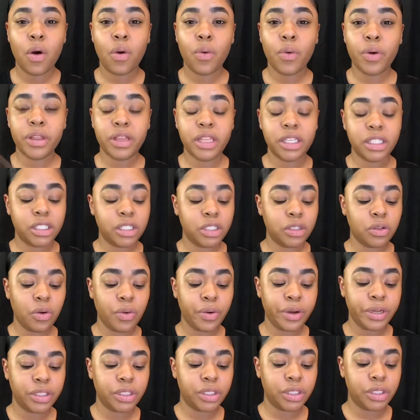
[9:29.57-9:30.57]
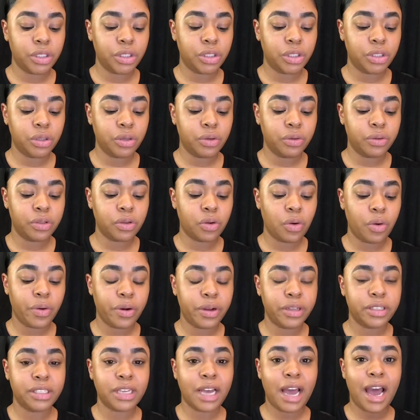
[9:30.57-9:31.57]
What this is going to do is
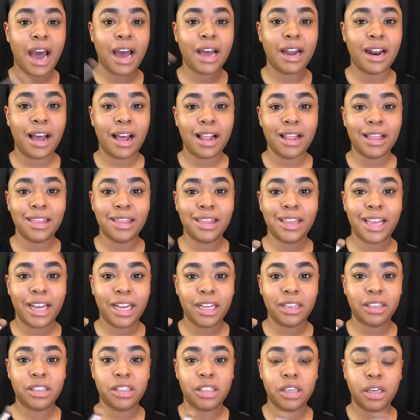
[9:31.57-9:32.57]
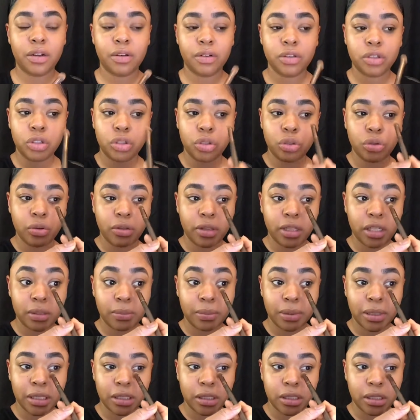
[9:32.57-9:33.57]
going to add a light to
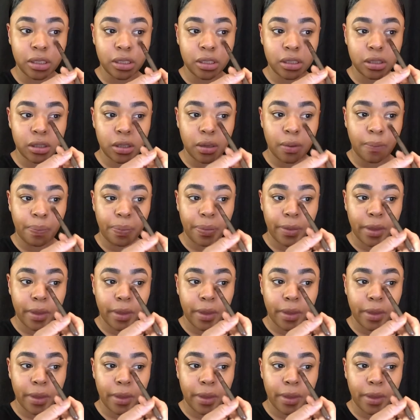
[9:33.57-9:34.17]
these places,